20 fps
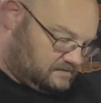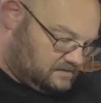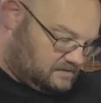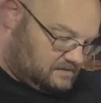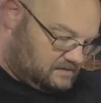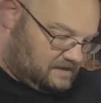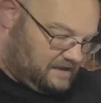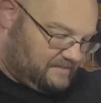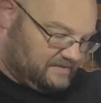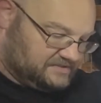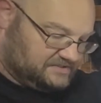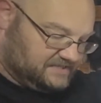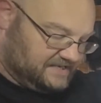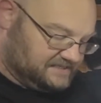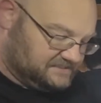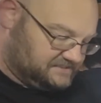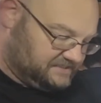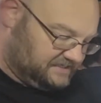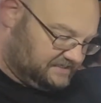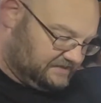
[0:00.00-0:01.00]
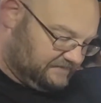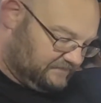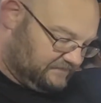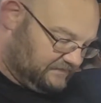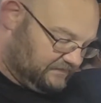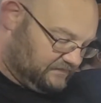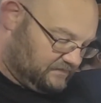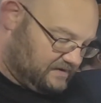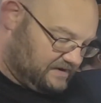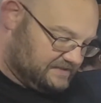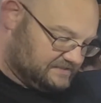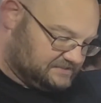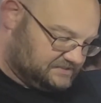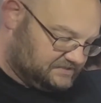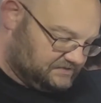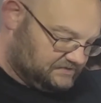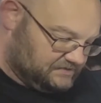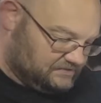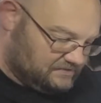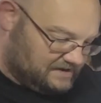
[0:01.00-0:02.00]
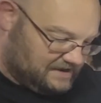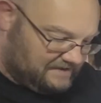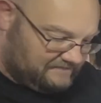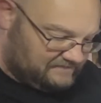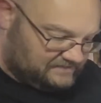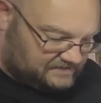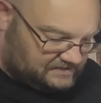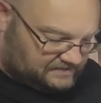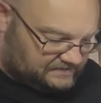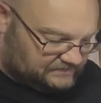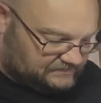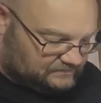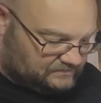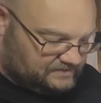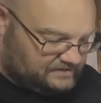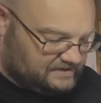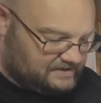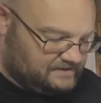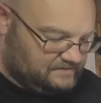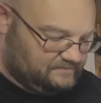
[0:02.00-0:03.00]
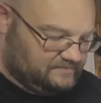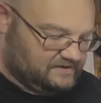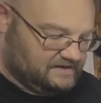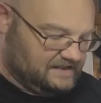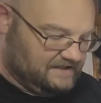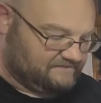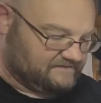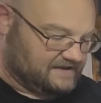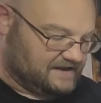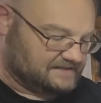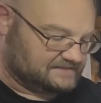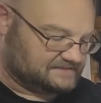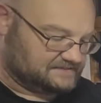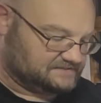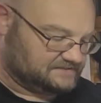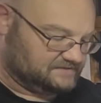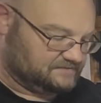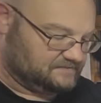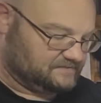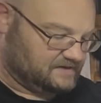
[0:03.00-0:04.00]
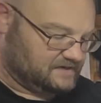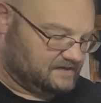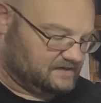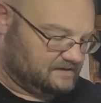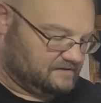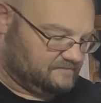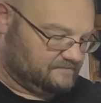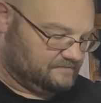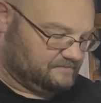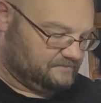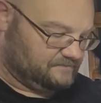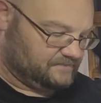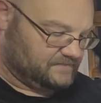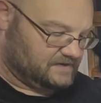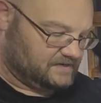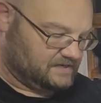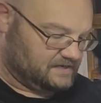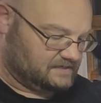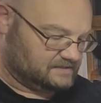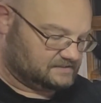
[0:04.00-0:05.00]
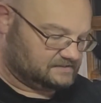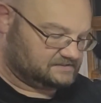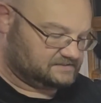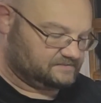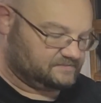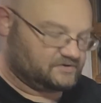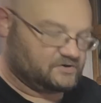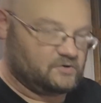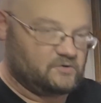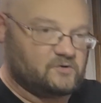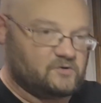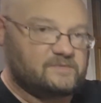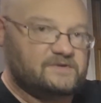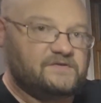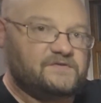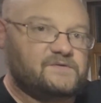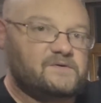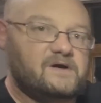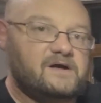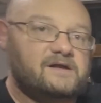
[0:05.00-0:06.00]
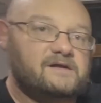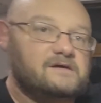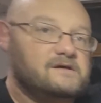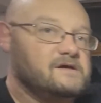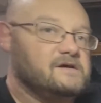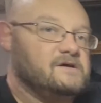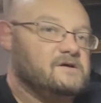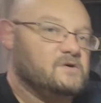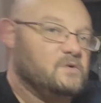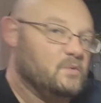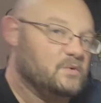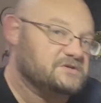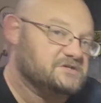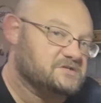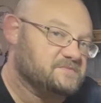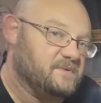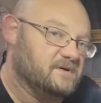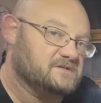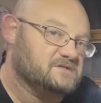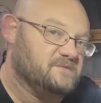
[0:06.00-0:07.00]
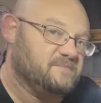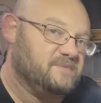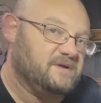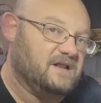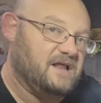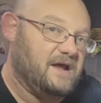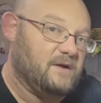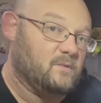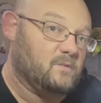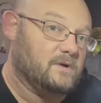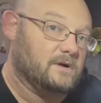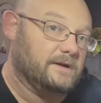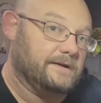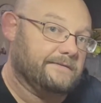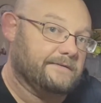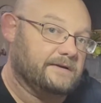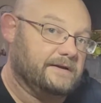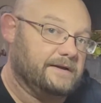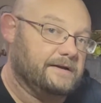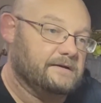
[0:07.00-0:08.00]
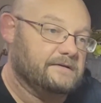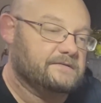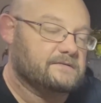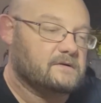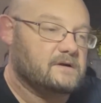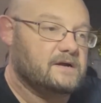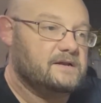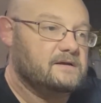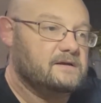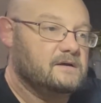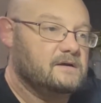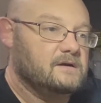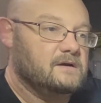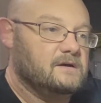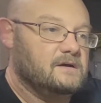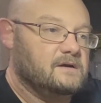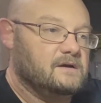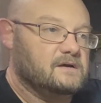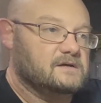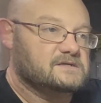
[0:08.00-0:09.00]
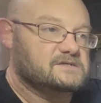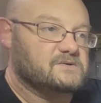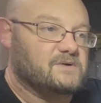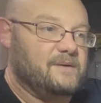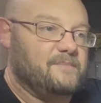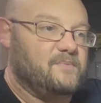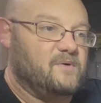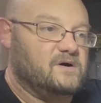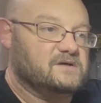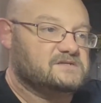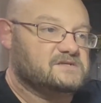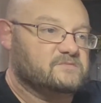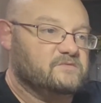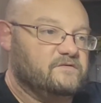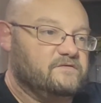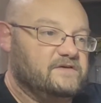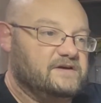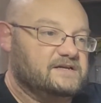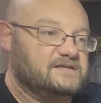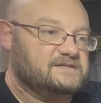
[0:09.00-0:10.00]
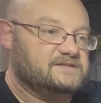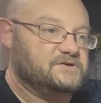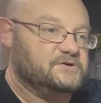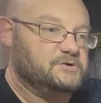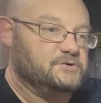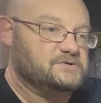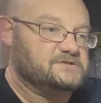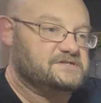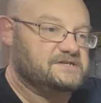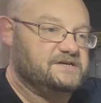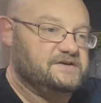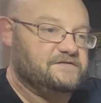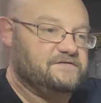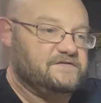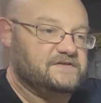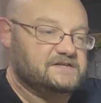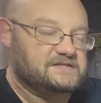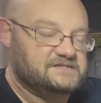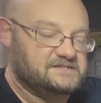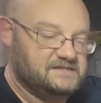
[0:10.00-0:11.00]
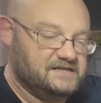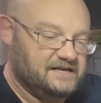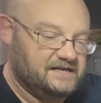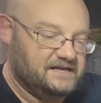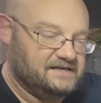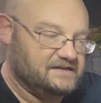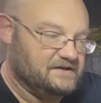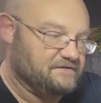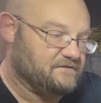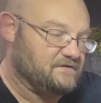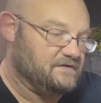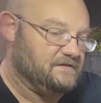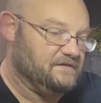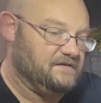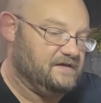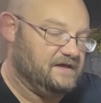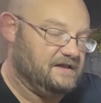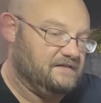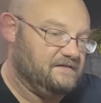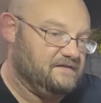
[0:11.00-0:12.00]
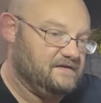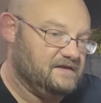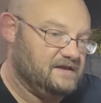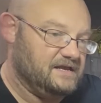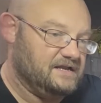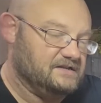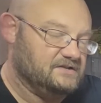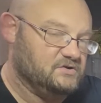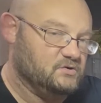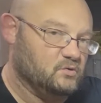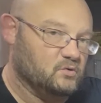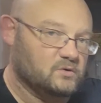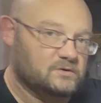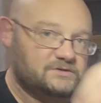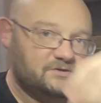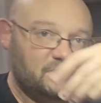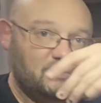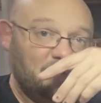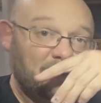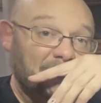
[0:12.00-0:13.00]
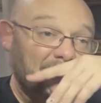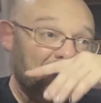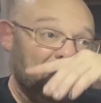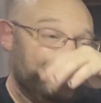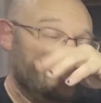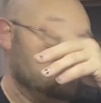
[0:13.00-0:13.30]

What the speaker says: I've been testing different threads too. I haven't done this one yet, but I've got some Gutermann thread, which is supposed to be like really, really good thread. So I bought some of it to see if it's any different than the dual duty